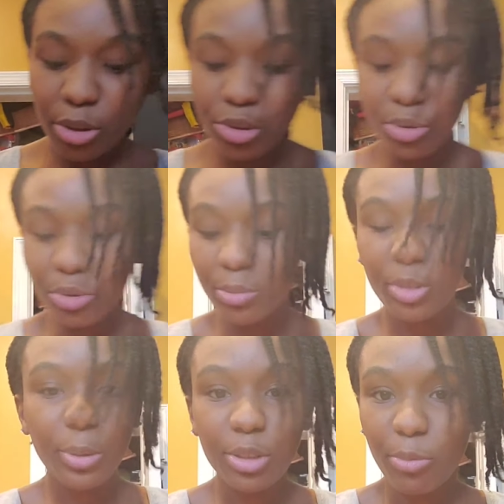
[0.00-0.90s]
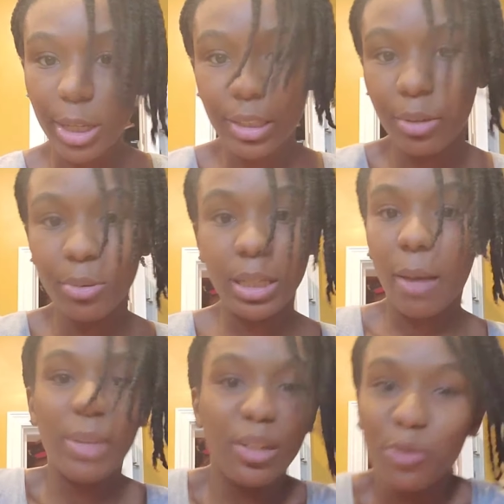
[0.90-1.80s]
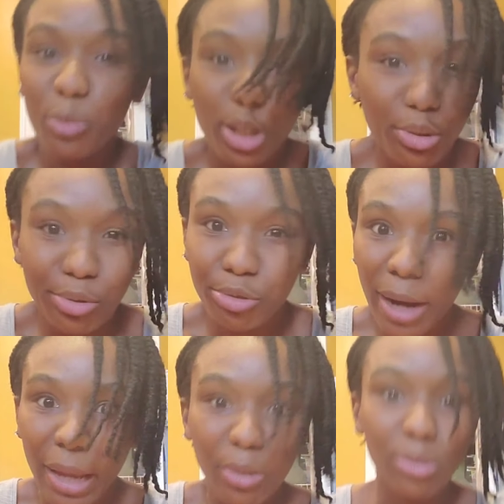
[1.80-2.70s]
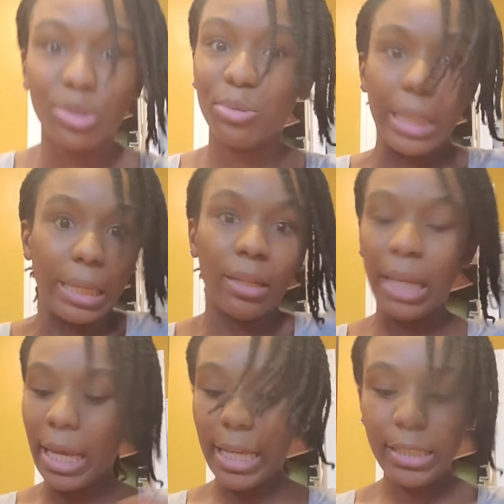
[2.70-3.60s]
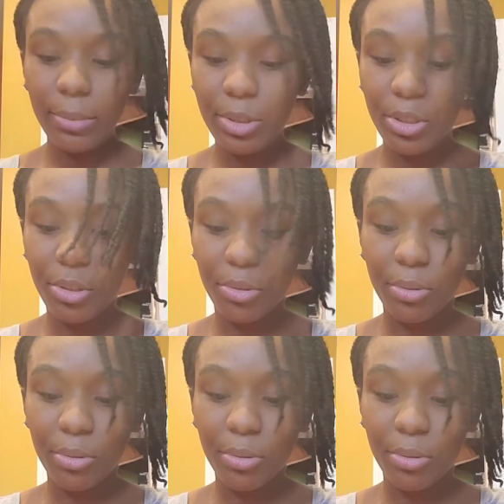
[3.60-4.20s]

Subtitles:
you do them squares, rectangles. I mean, if you want to do triangles, you can. It's up to you.